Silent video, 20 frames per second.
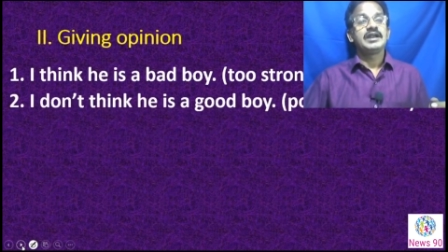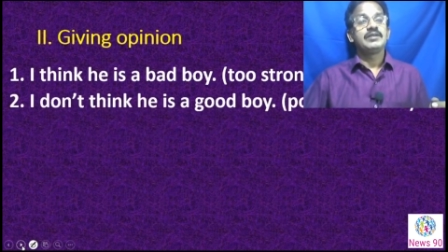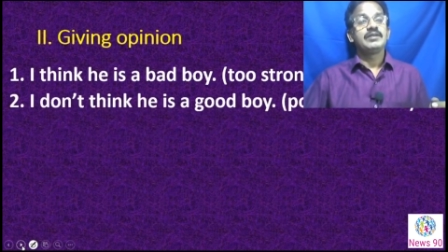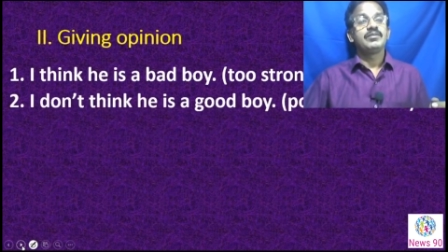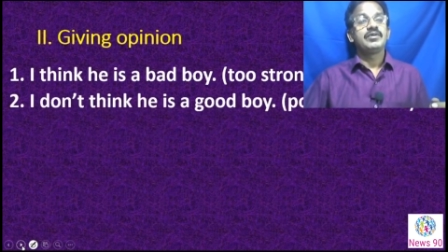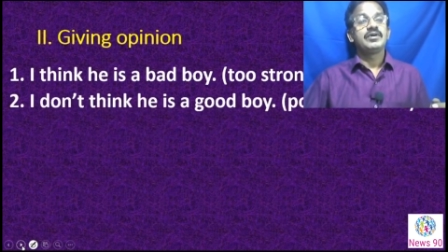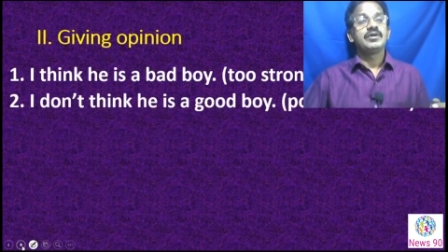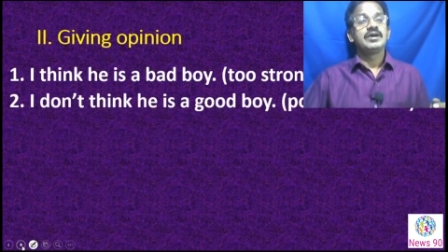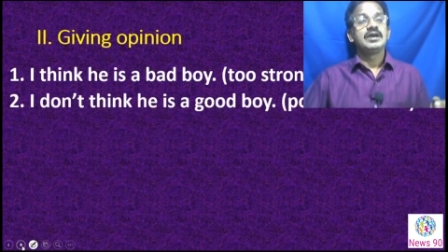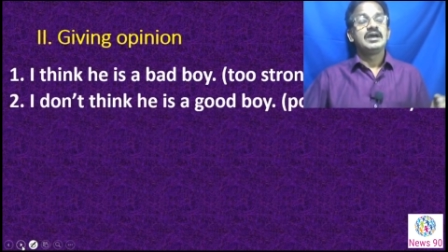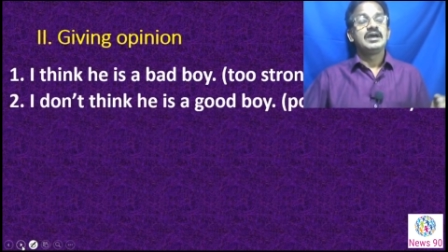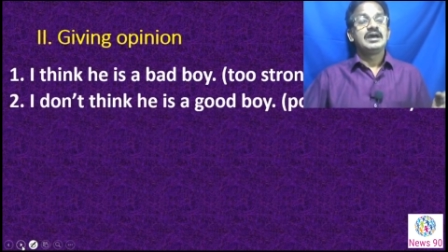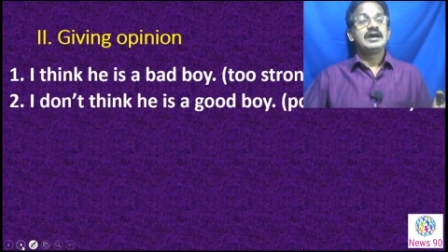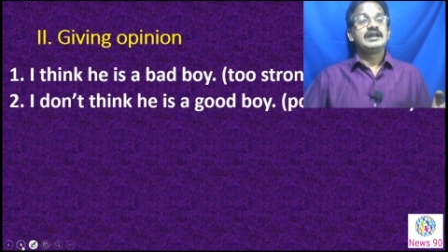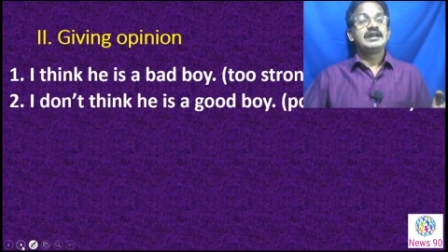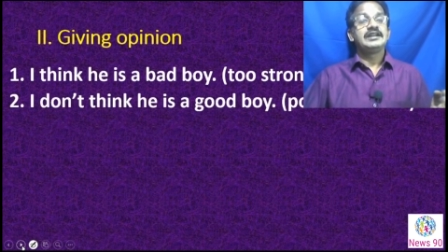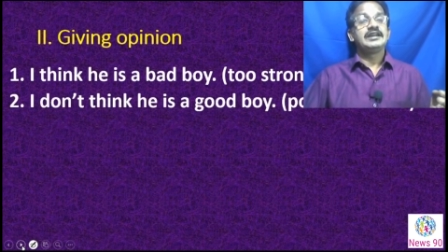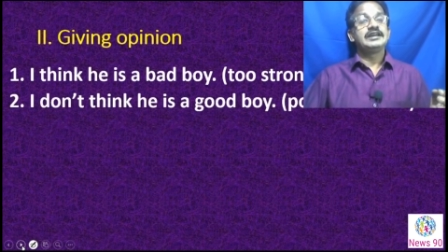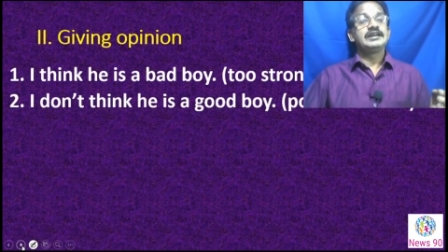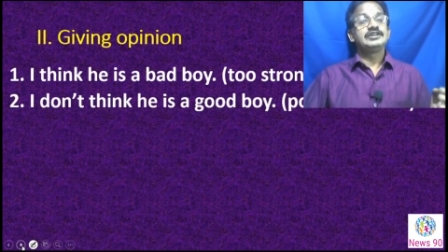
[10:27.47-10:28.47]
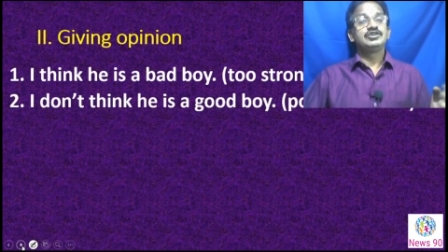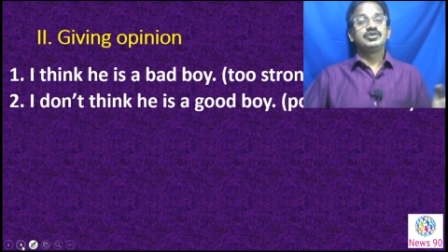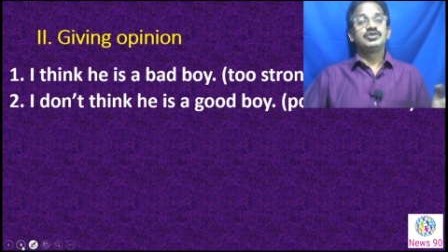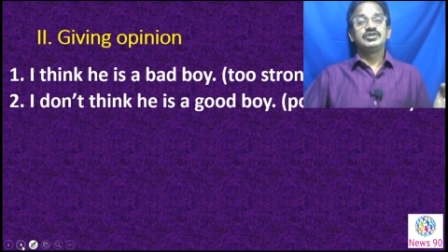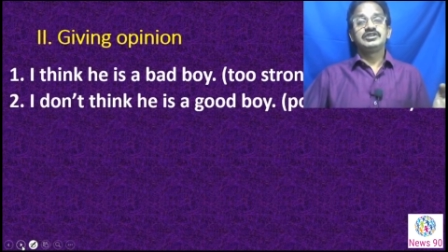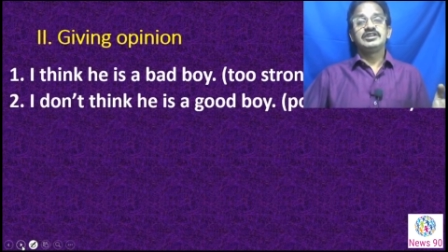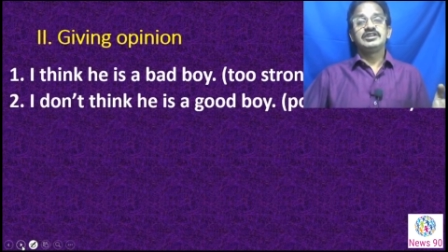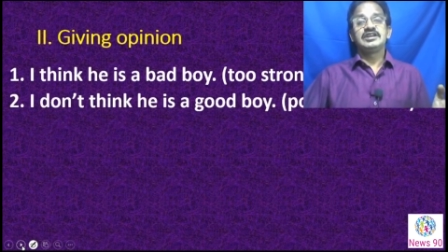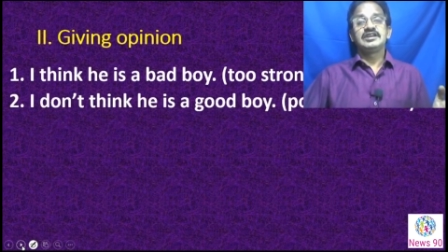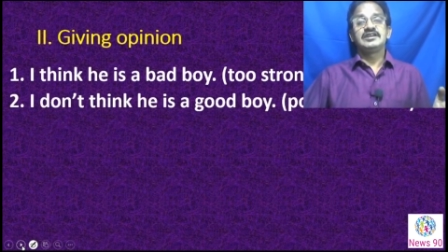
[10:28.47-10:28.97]
bad boy and I
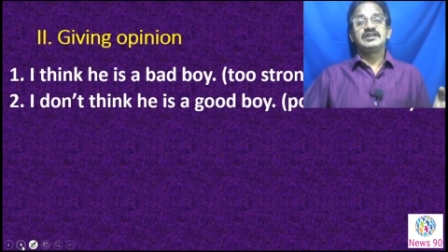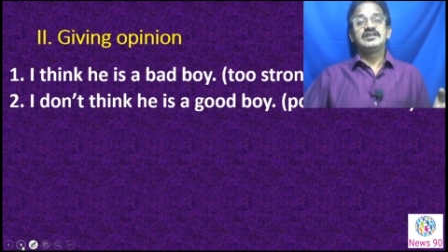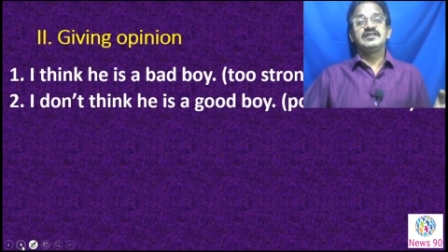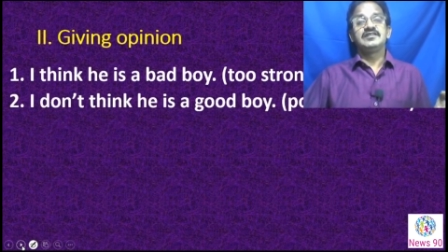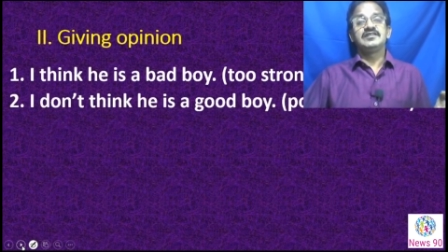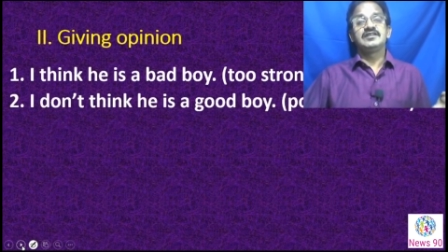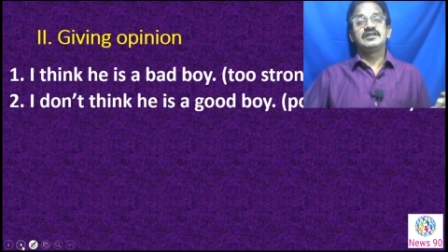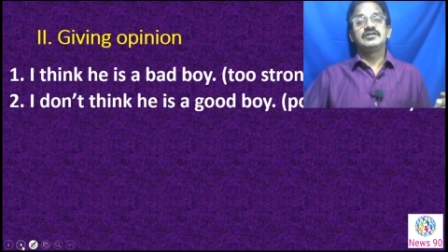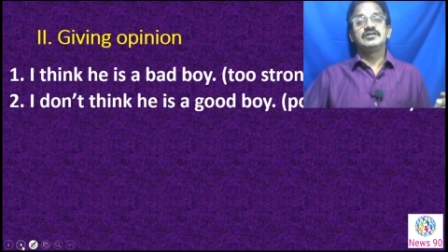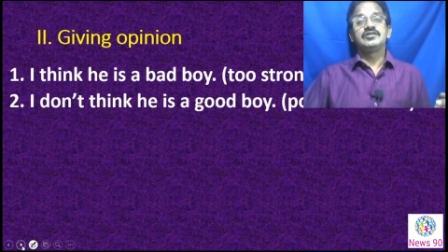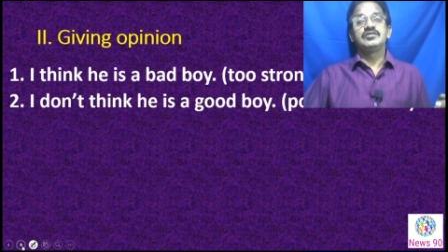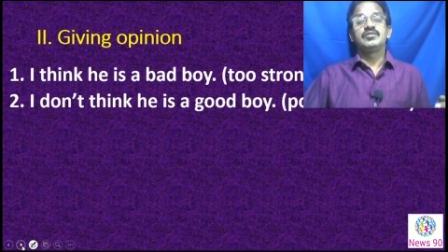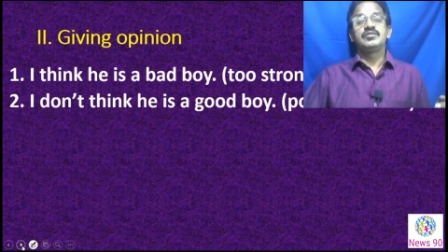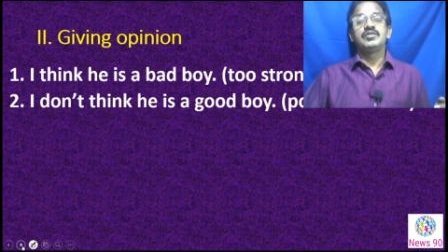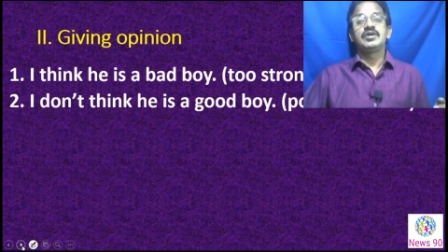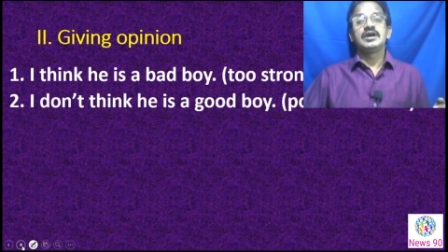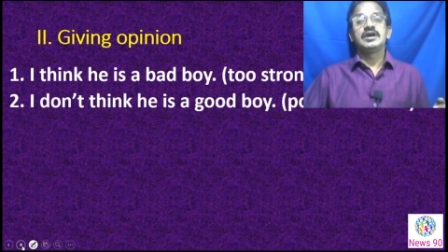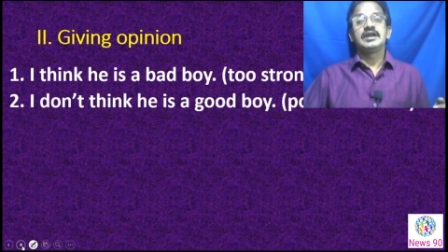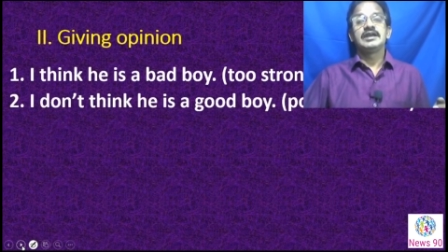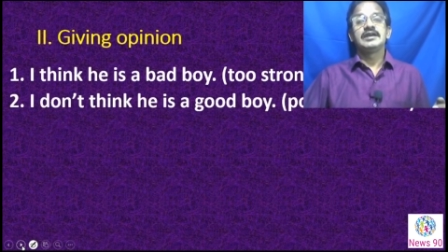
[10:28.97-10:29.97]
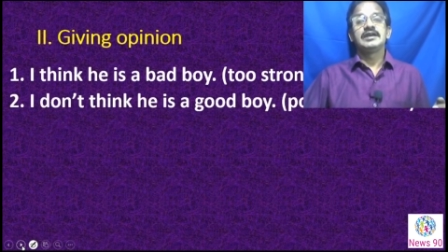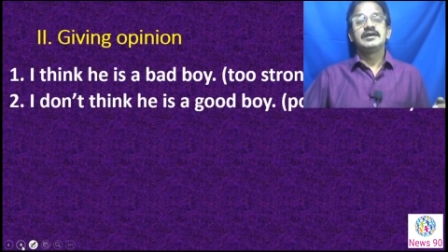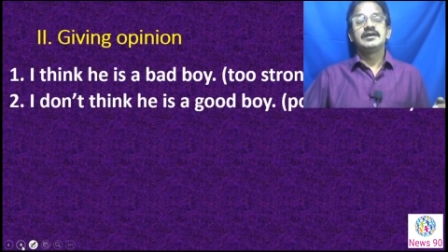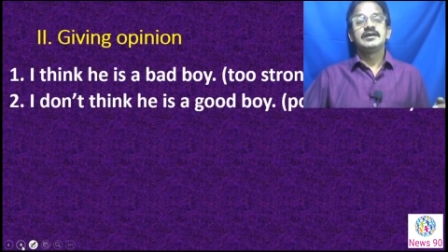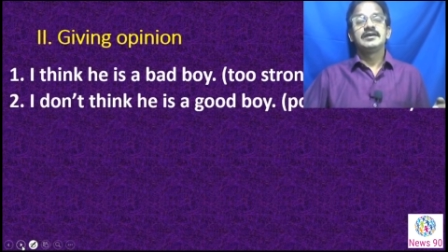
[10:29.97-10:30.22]
don't think he is a good boy